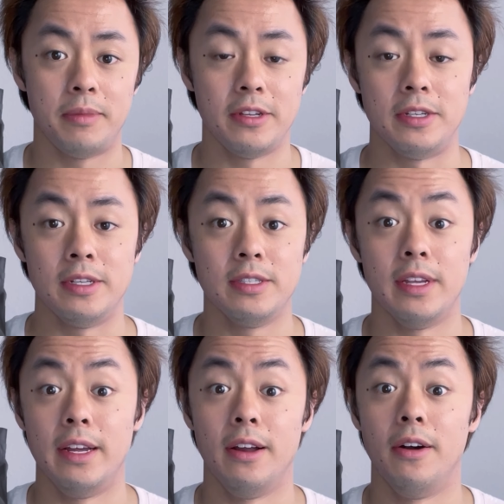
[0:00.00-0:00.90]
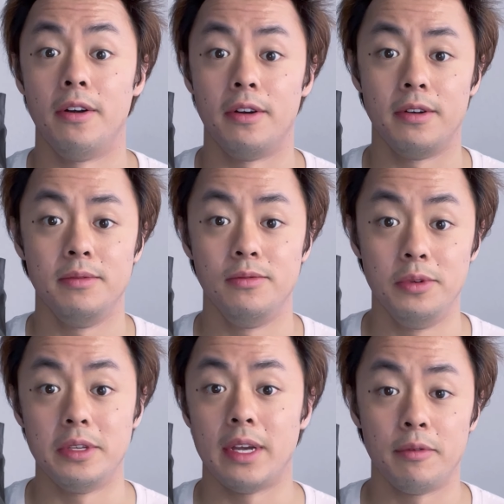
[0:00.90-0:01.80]
bed sheets that are
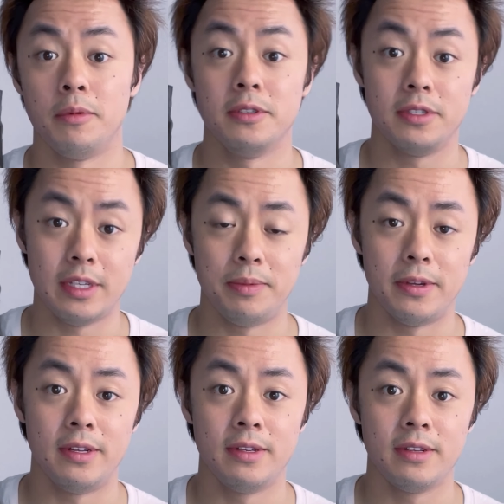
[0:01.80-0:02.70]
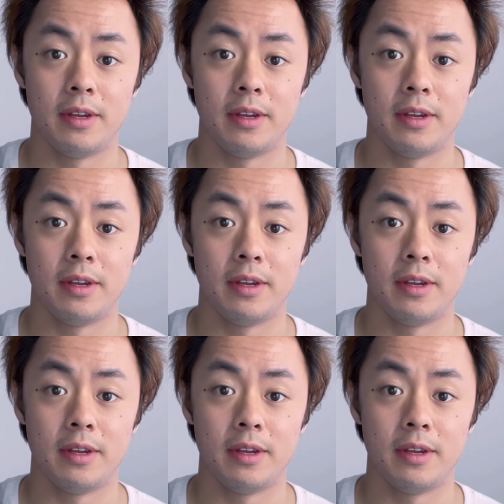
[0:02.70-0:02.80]
really comfortable to sleep in